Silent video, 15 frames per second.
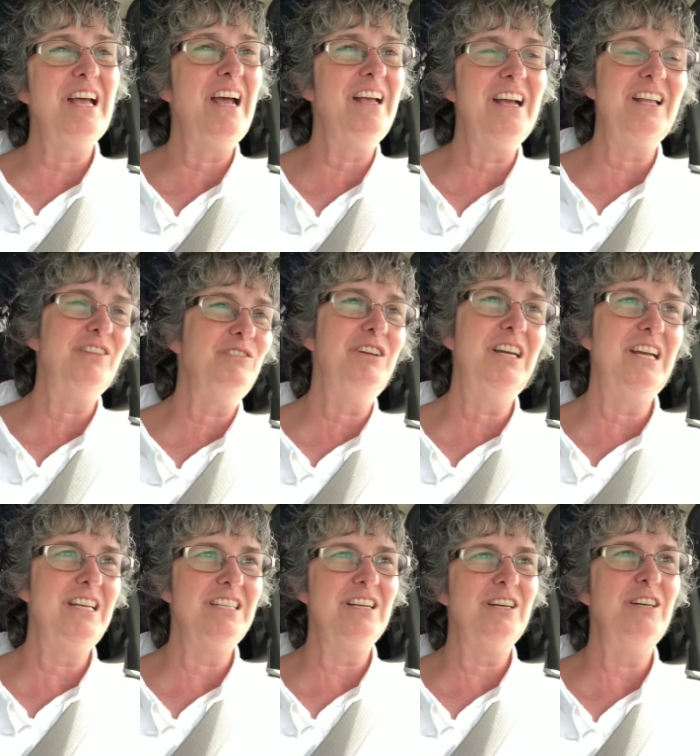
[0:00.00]
I got three
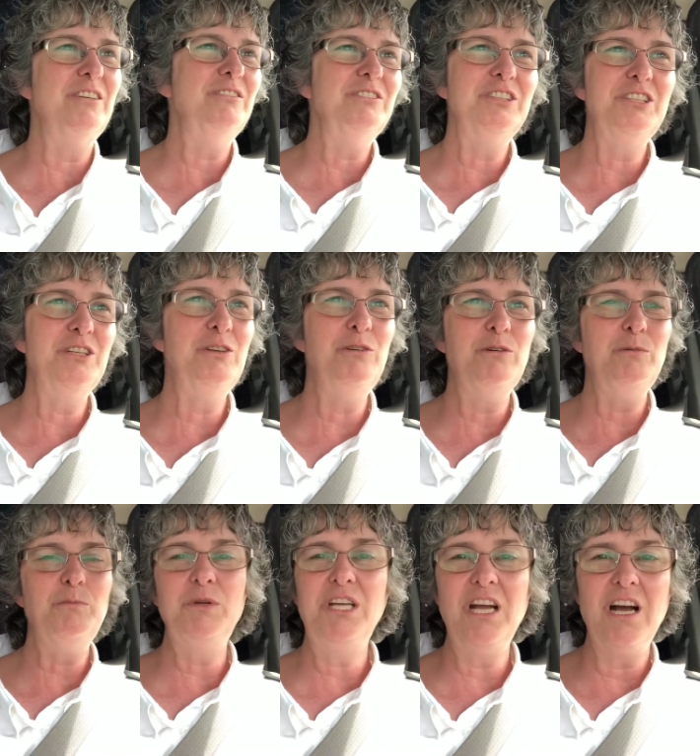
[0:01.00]
days off. So
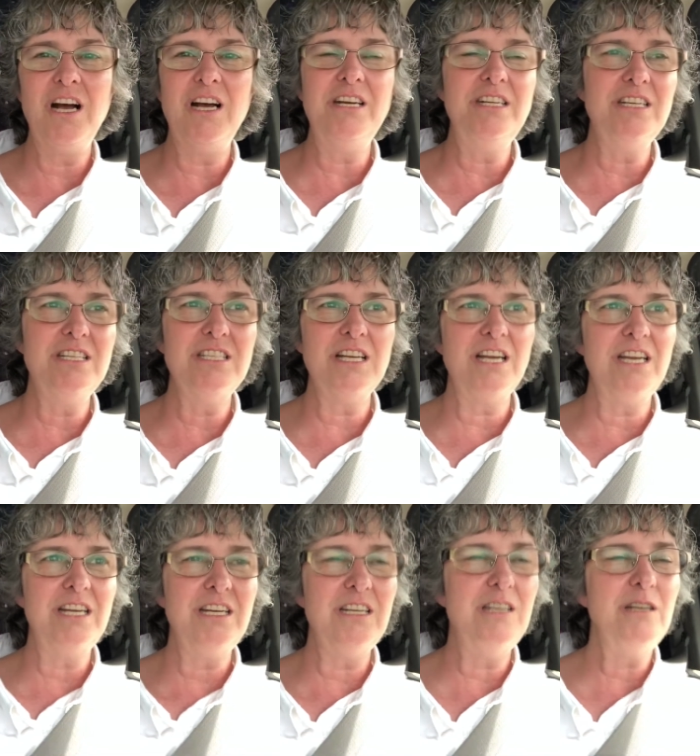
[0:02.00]
beyond
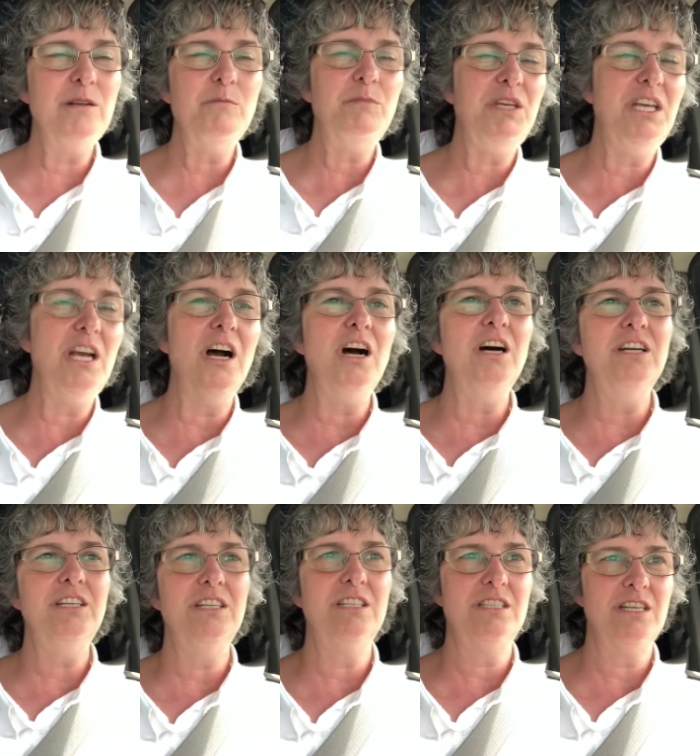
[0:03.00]
excited,
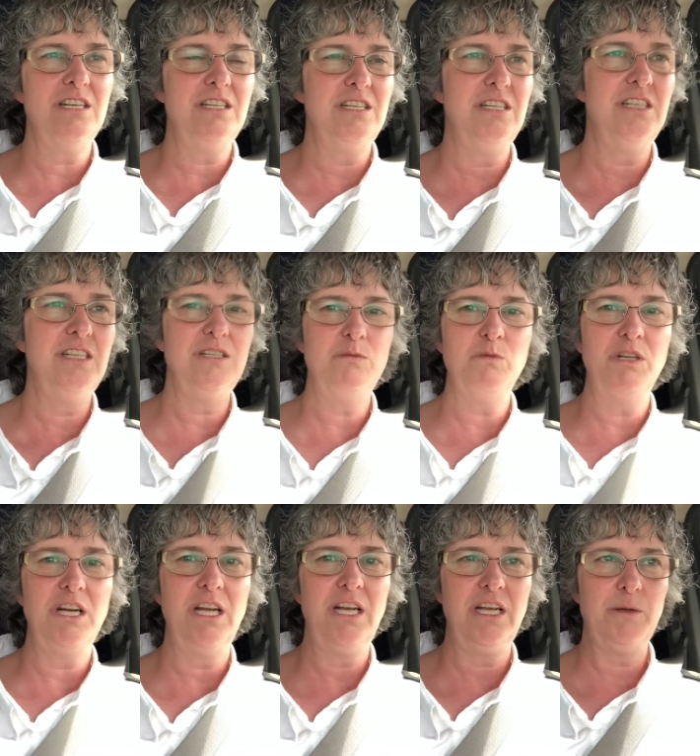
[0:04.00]
beyond excited is what
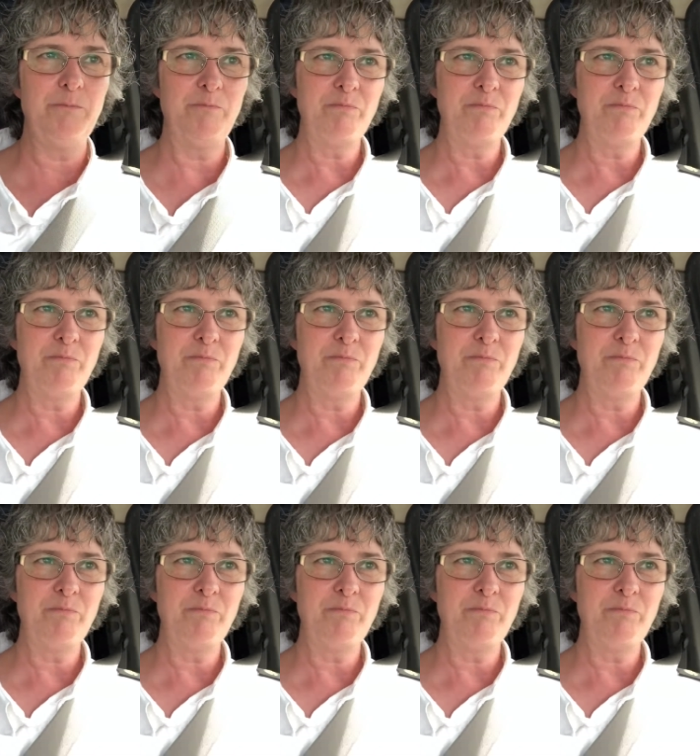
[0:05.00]
I am.